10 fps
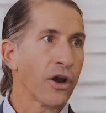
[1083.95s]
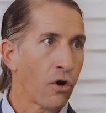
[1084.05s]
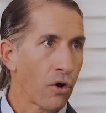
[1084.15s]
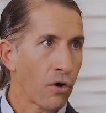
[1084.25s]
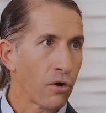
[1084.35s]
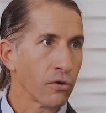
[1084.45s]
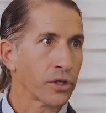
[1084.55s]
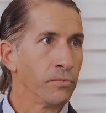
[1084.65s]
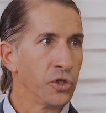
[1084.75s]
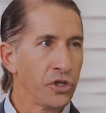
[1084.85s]
all
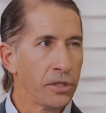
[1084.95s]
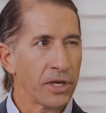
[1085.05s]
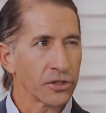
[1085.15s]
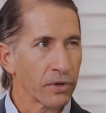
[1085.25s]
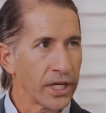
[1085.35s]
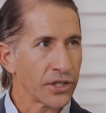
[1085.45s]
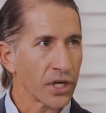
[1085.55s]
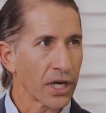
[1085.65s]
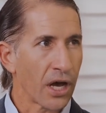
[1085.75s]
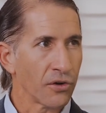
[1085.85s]
community based
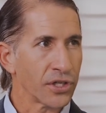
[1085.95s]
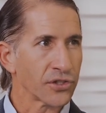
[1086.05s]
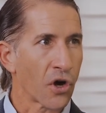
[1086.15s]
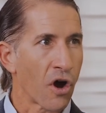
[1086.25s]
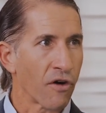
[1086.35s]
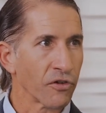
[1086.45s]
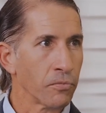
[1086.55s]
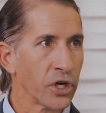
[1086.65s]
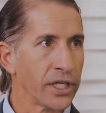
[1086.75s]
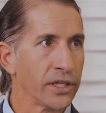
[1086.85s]
radiation oncologists offer
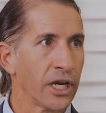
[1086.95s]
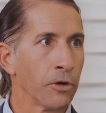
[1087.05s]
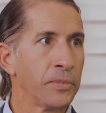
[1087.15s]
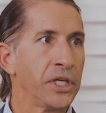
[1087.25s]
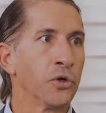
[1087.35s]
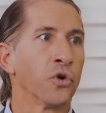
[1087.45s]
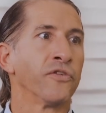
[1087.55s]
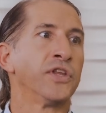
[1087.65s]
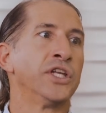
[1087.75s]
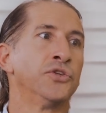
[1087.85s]
brachytherapy, or if
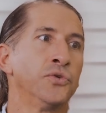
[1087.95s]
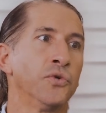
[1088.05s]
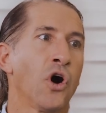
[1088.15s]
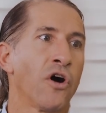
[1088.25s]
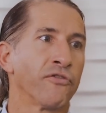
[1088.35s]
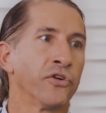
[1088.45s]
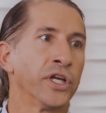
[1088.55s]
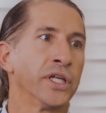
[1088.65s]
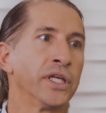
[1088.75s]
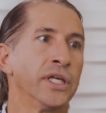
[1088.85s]
they do offer
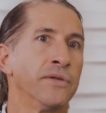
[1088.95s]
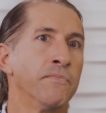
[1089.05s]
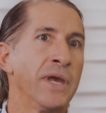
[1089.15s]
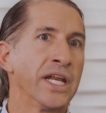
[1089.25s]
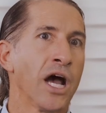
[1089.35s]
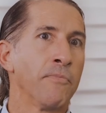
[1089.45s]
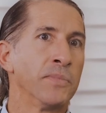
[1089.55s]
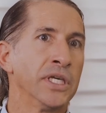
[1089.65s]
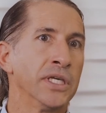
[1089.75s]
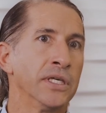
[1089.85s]
it, it may not
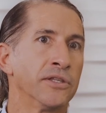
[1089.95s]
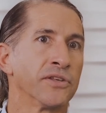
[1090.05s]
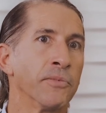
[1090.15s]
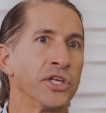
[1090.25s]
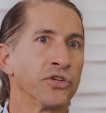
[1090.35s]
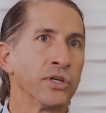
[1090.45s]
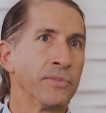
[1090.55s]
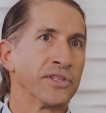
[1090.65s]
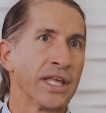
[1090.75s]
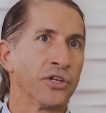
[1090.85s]
be, some of the
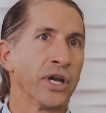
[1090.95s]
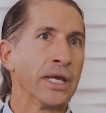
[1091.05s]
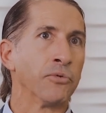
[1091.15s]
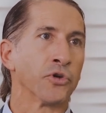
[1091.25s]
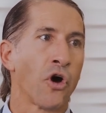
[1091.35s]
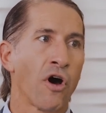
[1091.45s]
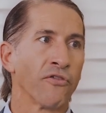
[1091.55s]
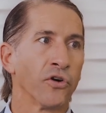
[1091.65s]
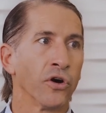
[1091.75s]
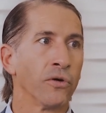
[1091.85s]
treatments that they're able to
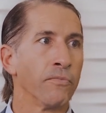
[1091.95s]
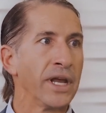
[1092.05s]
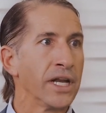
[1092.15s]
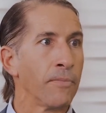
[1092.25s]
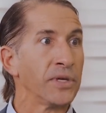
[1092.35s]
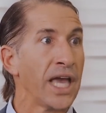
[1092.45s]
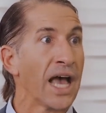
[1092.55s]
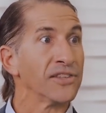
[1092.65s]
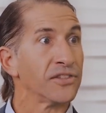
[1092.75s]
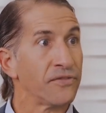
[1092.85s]
offer may not be
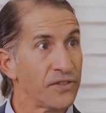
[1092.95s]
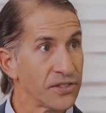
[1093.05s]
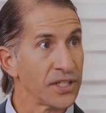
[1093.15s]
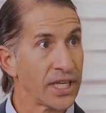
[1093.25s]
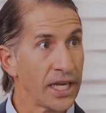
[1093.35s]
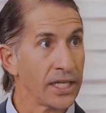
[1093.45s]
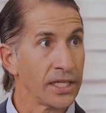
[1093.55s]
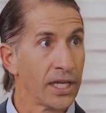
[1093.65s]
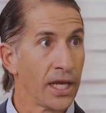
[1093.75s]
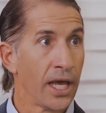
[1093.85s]
as
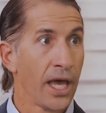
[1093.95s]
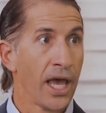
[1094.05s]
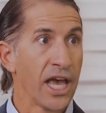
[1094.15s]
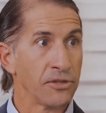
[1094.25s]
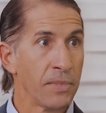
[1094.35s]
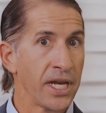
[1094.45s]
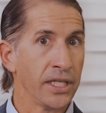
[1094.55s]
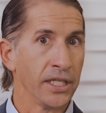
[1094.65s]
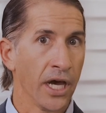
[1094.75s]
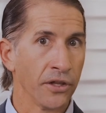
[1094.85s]
sophisticated as many of
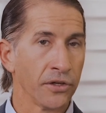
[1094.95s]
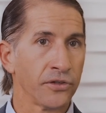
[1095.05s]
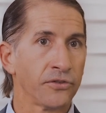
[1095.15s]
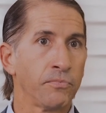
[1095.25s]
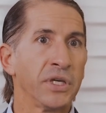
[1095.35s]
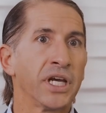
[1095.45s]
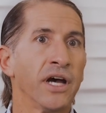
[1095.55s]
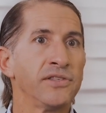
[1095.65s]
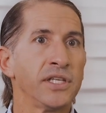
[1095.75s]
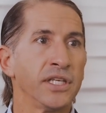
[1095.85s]
the others.
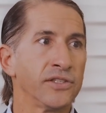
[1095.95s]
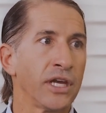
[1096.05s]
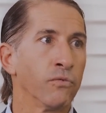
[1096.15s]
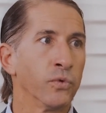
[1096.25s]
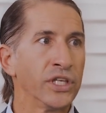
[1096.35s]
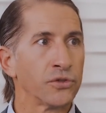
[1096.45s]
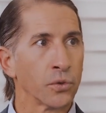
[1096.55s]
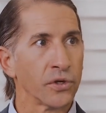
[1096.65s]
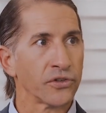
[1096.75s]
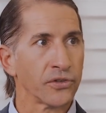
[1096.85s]
Because it is a
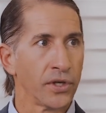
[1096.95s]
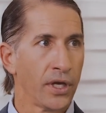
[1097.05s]
resource